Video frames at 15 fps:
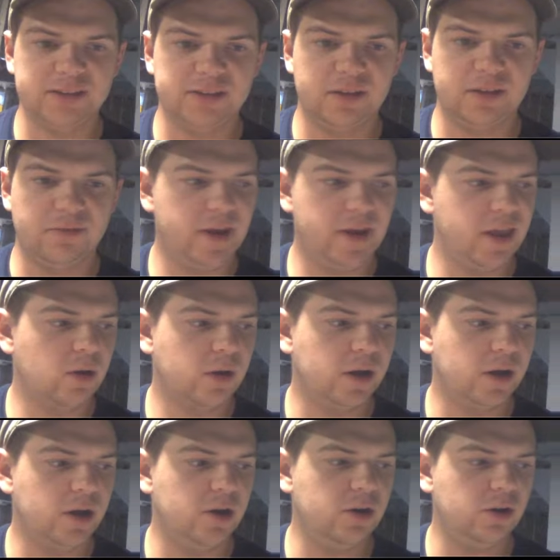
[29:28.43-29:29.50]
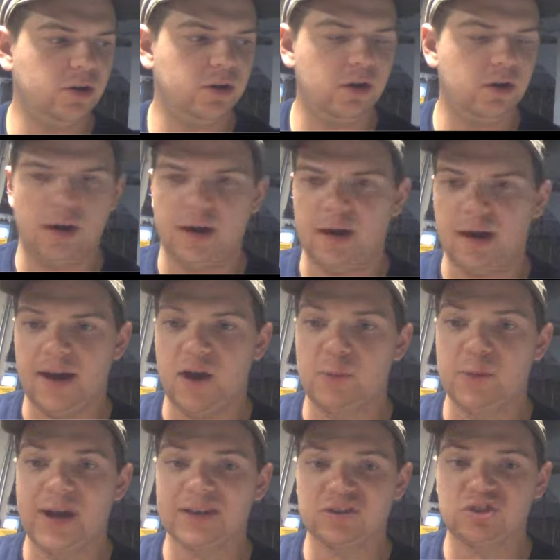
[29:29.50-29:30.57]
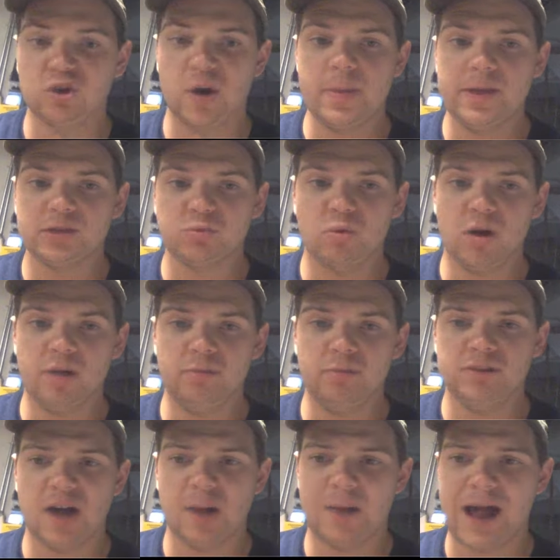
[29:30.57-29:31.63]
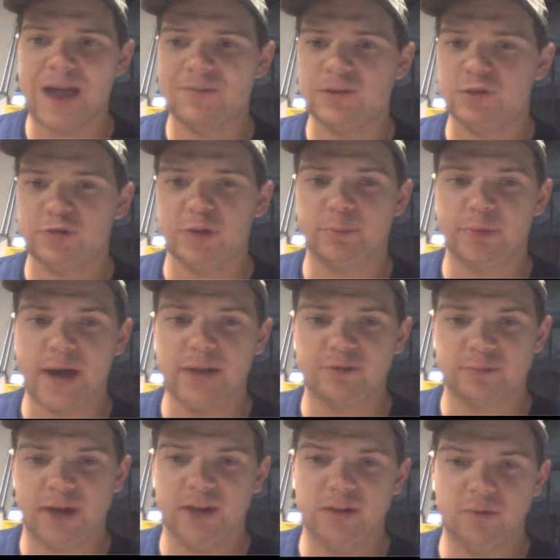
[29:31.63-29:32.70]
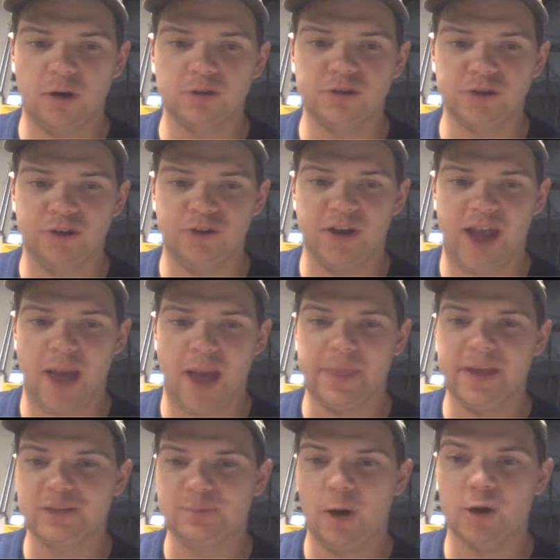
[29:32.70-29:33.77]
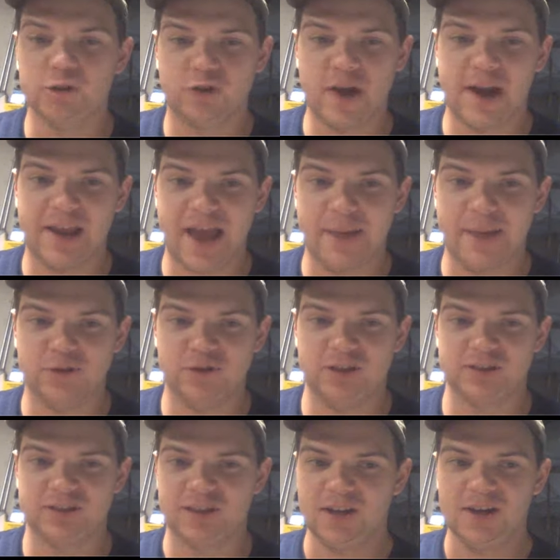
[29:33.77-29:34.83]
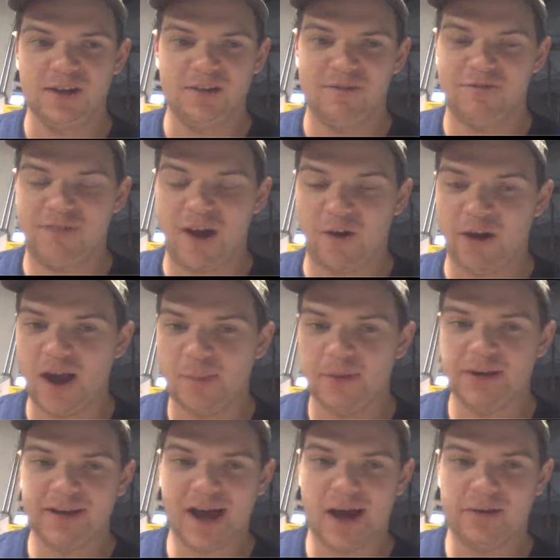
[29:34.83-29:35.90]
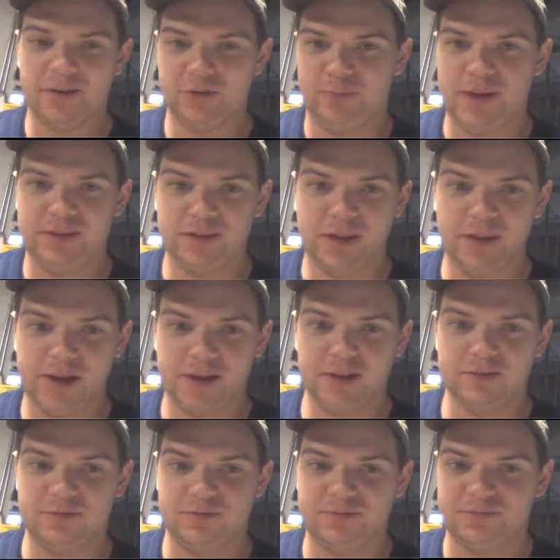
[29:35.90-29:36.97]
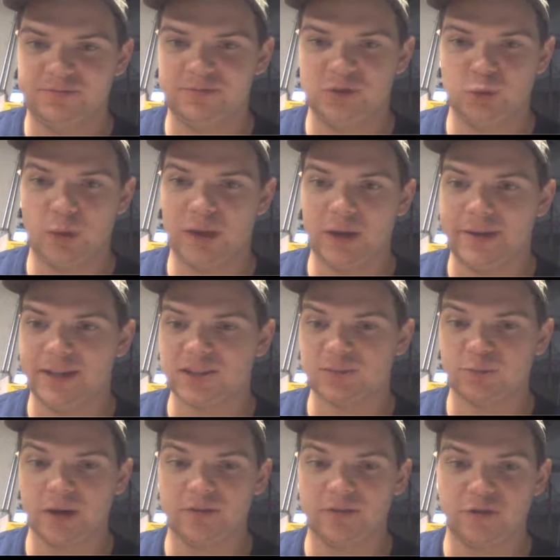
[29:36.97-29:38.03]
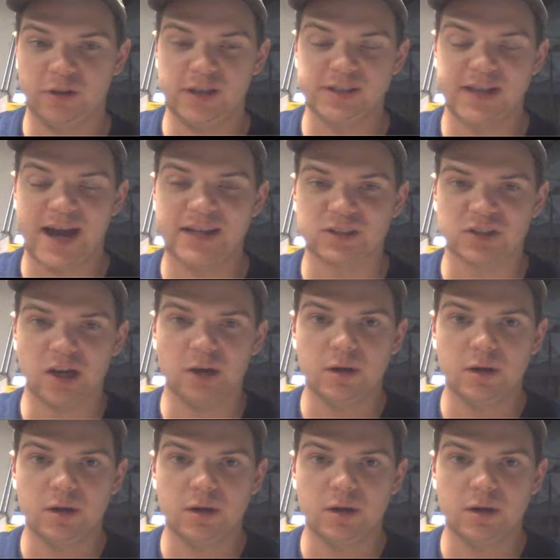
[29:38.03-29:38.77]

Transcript: the video here. I hope you guys enjoyed this one. We saw a lot of interesting plays from Kenyon Martin Jr. Again, these post-grad games are just very up and down. It's basically like a 20-minute sprint for these guys. So